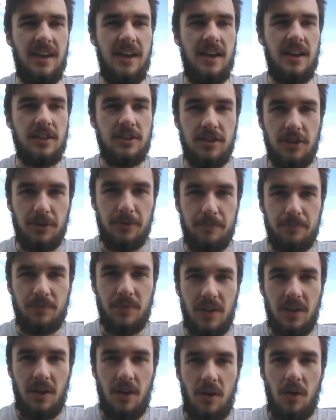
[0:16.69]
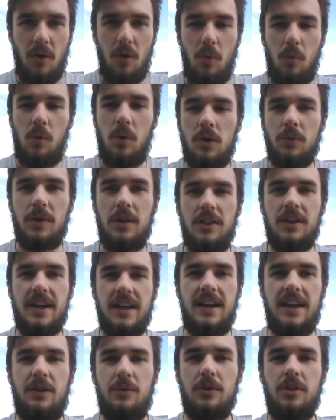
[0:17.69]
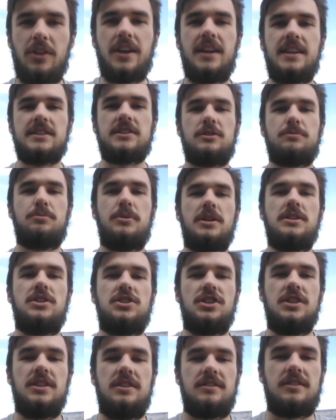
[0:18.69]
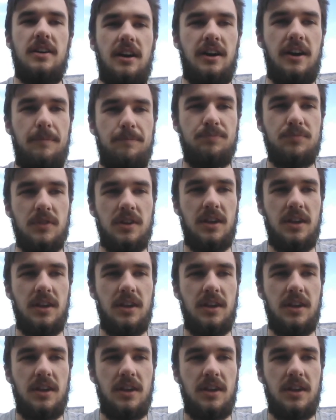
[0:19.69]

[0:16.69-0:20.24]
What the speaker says: So, what are we looking at? We're looking at spreadsheets.